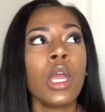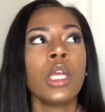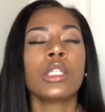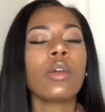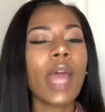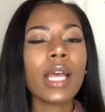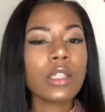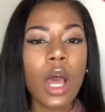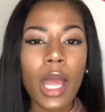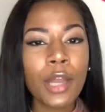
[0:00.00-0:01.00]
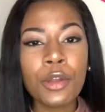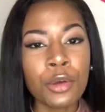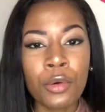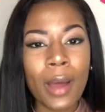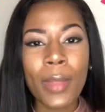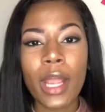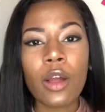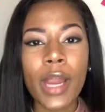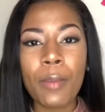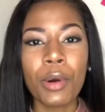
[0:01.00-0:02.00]
So that's all I knew. I'm like, all
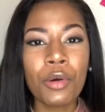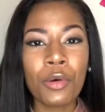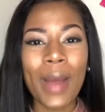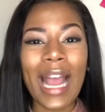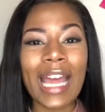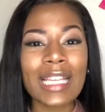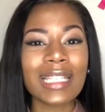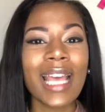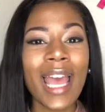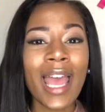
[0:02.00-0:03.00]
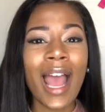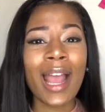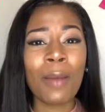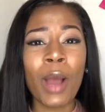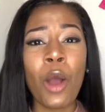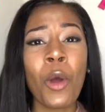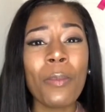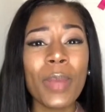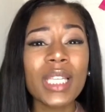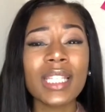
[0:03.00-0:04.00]
right, boom, I got it set. I got my own
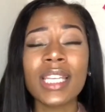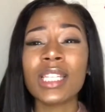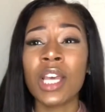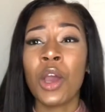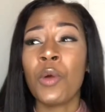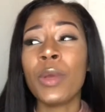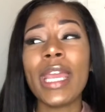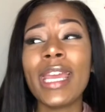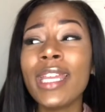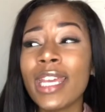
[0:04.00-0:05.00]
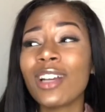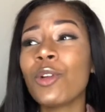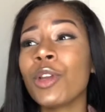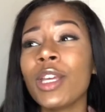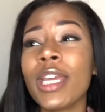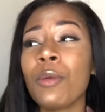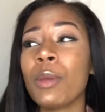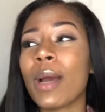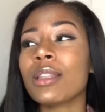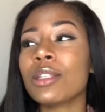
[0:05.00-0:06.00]
business. We in here, Cornelia. We
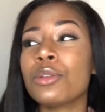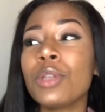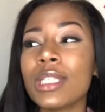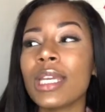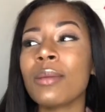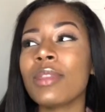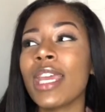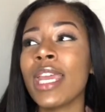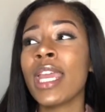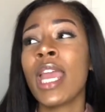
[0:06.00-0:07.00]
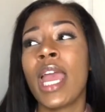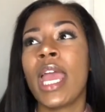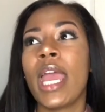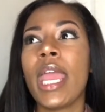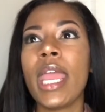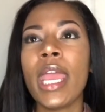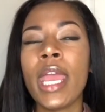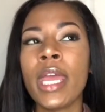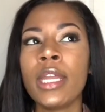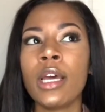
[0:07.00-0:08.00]
about to do the damn thing. And